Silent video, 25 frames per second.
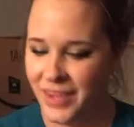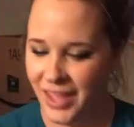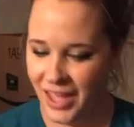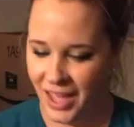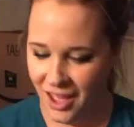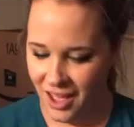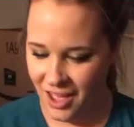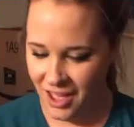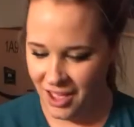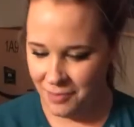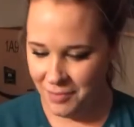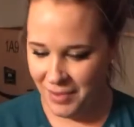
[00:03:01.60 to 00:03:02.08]

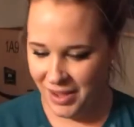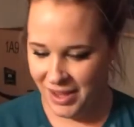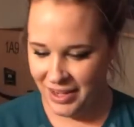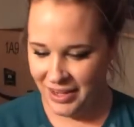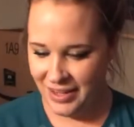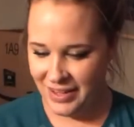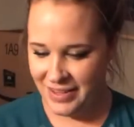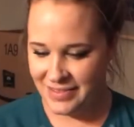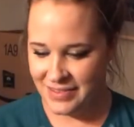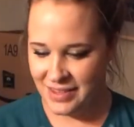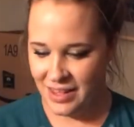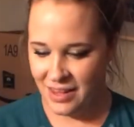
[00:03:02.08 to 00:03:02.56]
Um, it
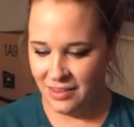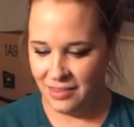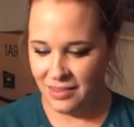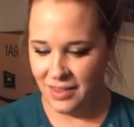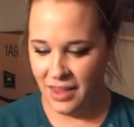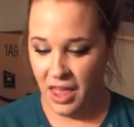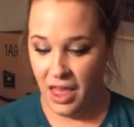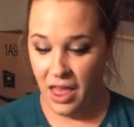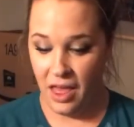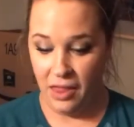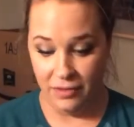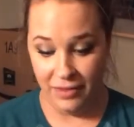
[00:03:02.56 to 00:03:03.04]
is
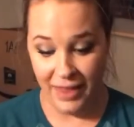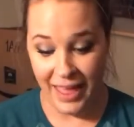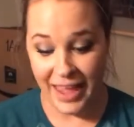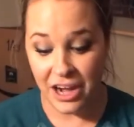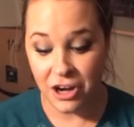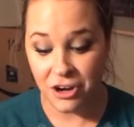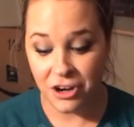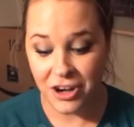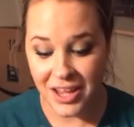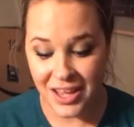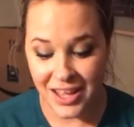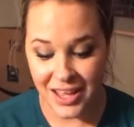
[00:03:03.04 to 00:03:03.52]
a
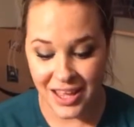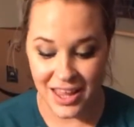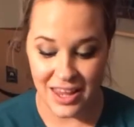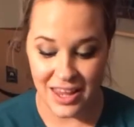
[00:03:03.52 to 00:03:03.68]
layering